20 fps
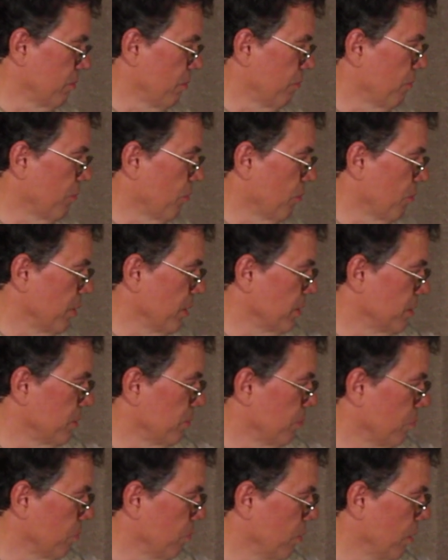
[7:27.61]
for
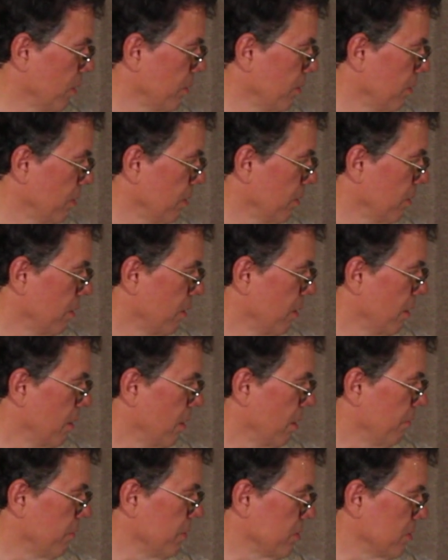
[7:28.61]
which one
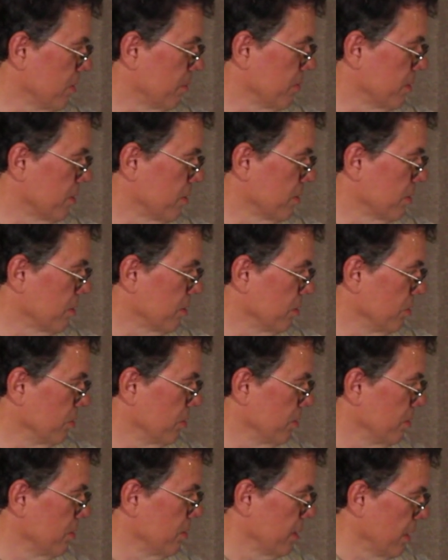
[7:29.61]
of these numbers is a
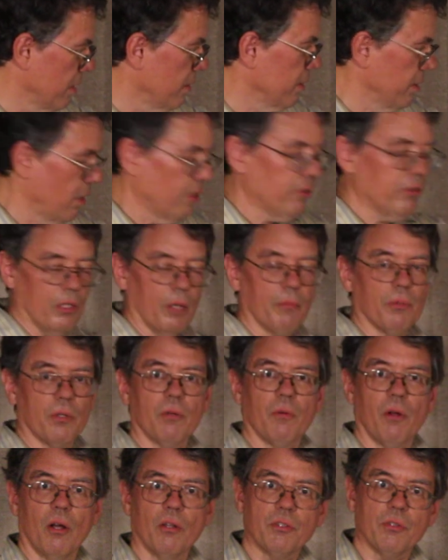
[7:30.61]
solution, then the other
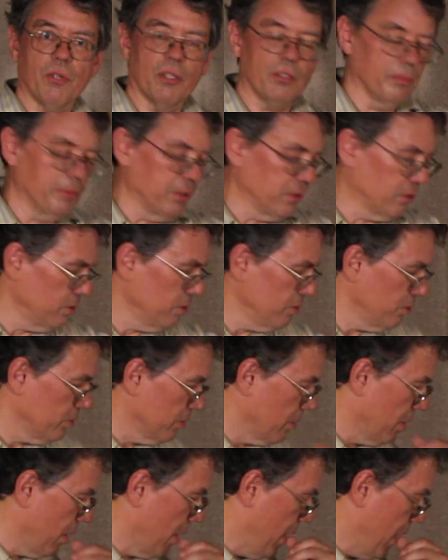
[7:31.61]
number also has to be a
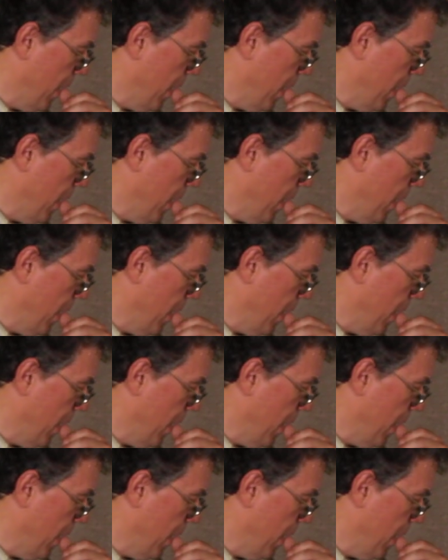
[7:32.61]
solution.